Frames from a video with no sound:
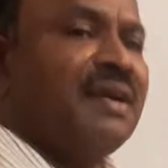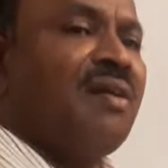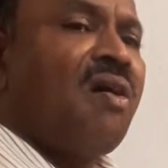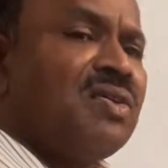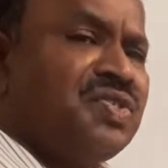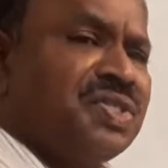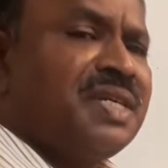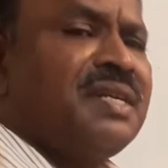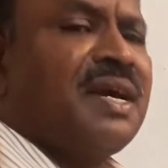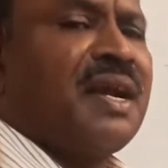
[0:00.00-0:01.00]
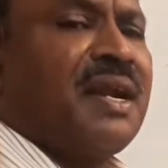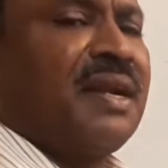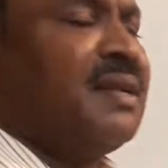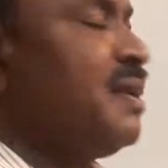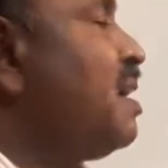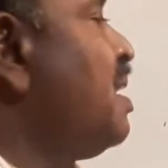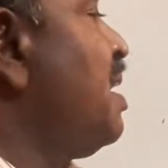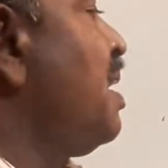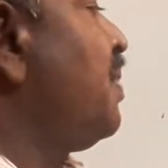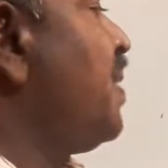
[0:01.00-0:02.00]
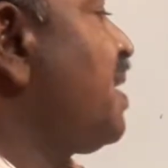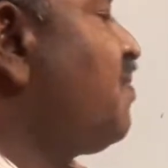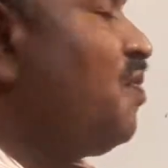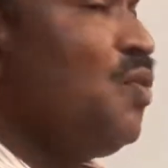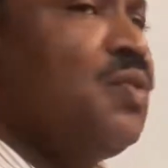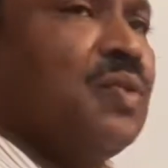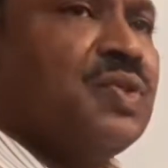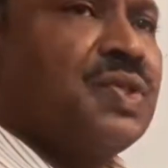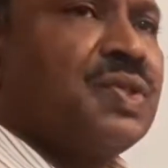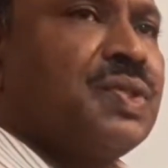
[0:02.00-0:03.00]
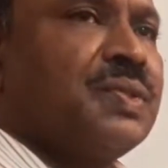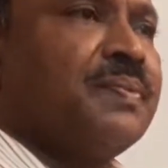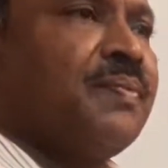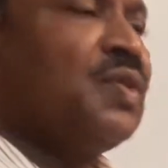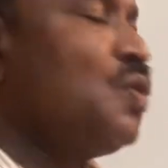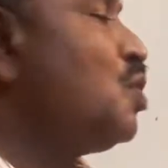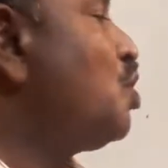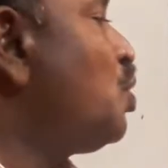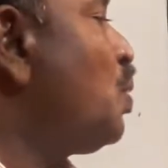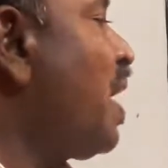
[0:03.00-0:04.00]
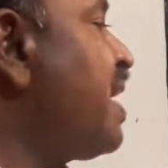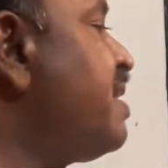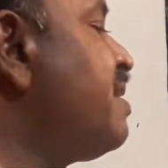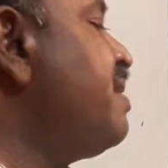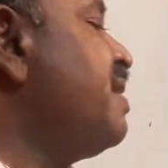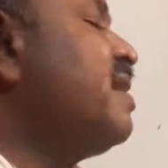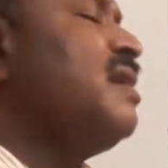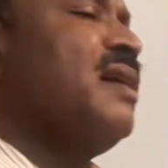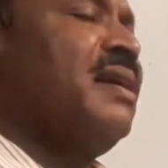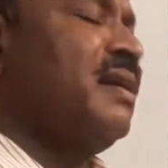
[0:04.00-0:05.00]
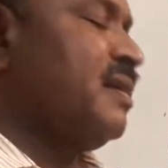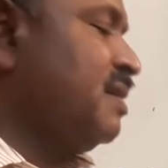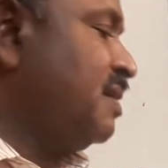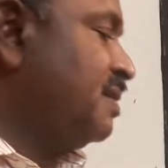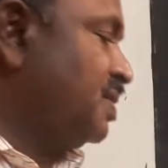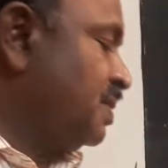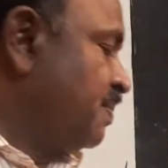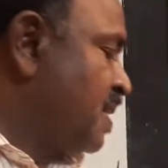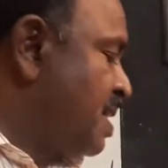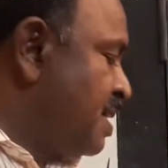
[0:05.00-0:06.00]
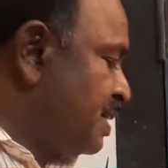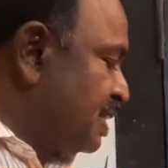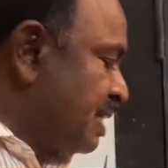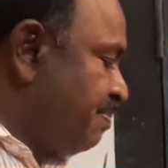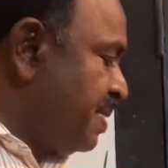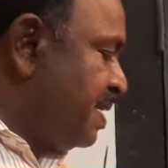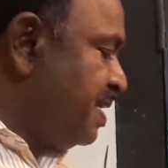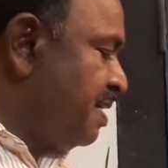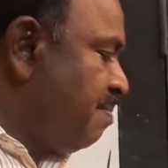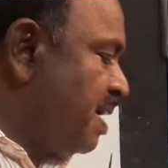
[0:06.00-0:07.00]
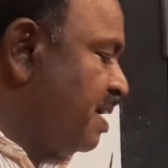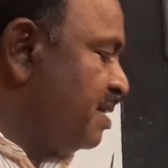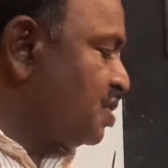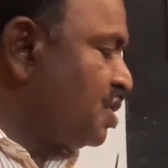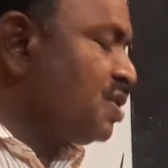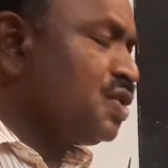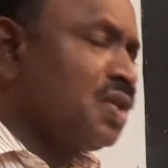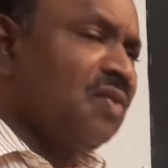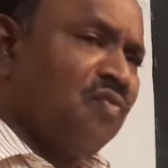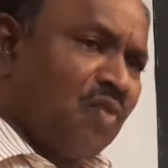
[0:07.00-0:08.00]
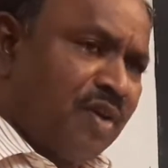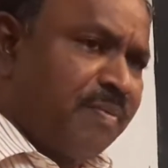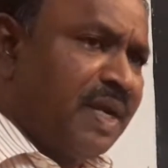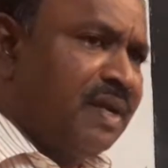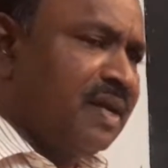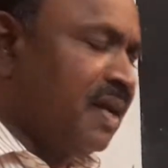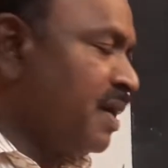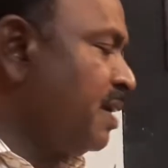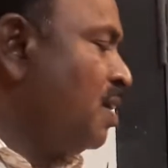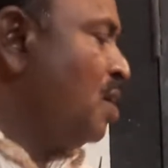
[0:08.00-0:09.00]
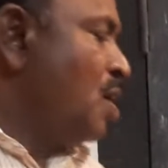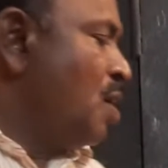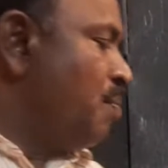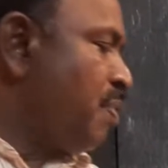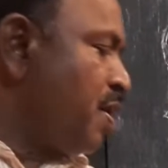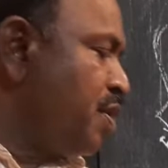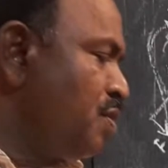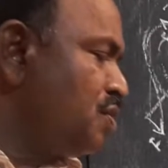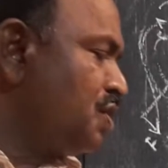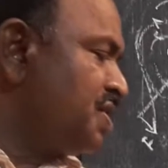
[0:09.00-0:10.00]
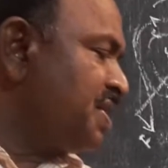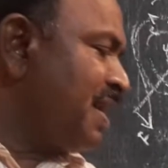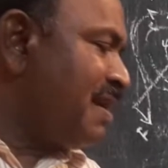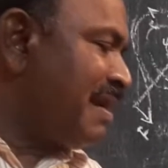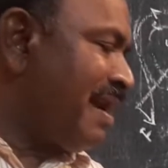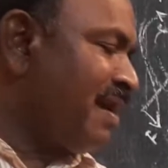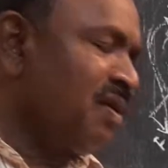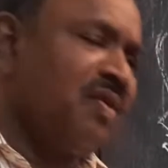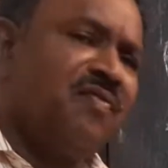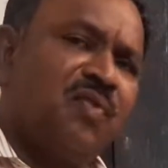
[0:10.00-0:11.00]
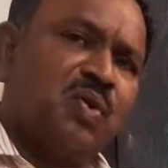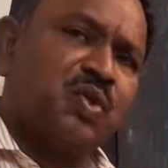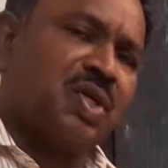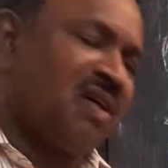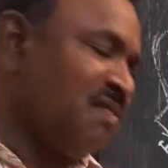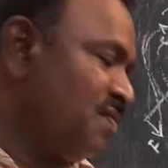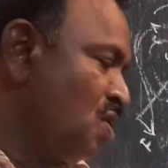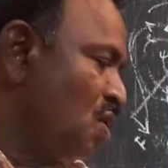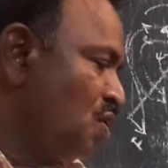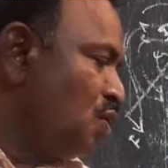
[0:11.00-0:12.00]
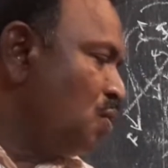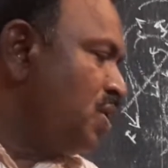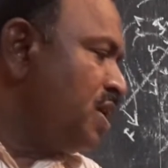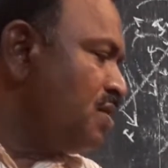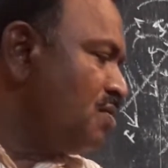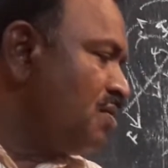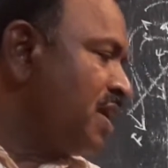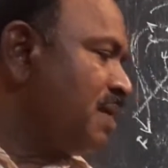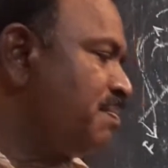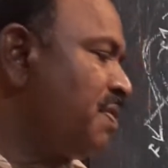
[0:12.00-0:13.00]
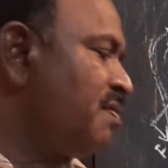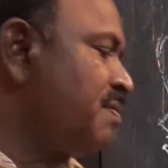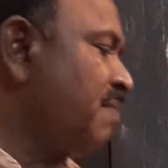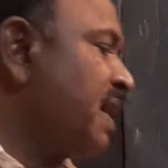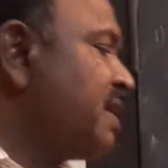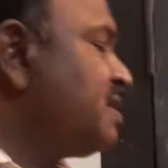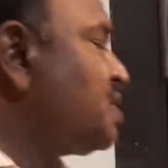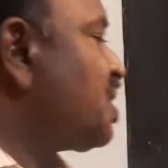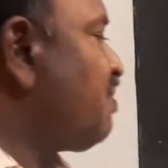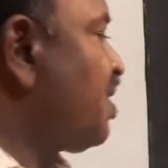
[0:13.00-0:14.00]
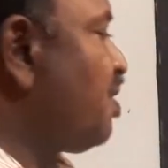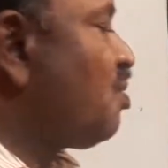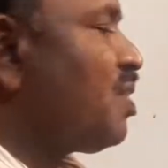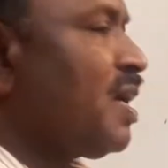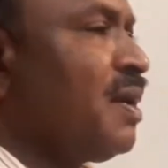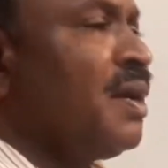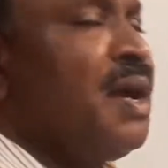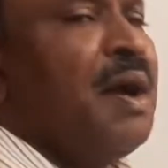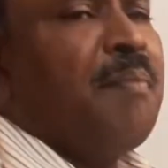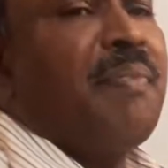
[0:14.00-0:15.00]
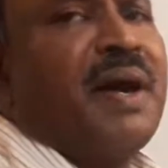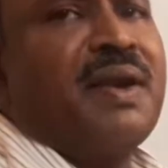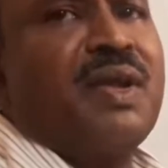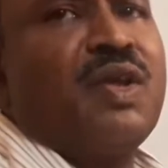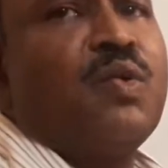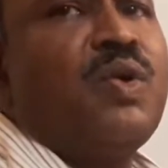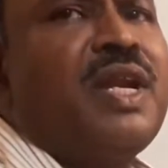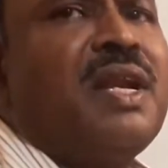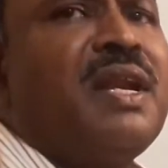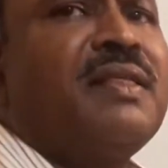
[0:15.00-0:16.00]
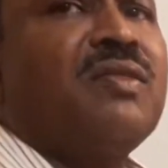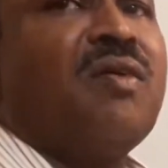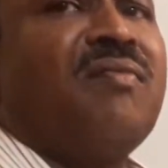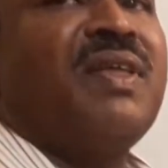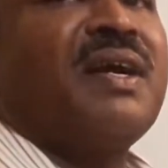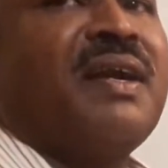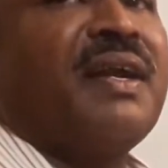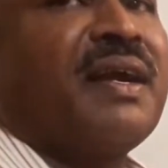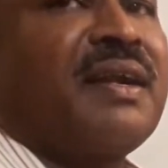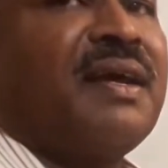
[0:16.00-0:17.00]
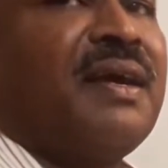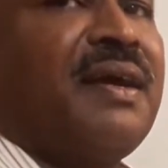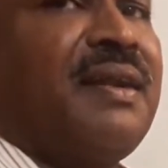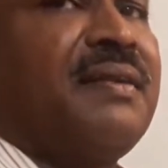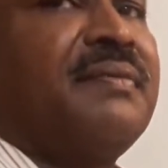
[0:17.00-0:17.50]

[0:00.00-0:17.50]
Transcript: constant current that flows through two identical conductors separated by a distance of 1 meter produces an attractive force of 2 into 10 power minus 7 Newton per unit length of the conductor.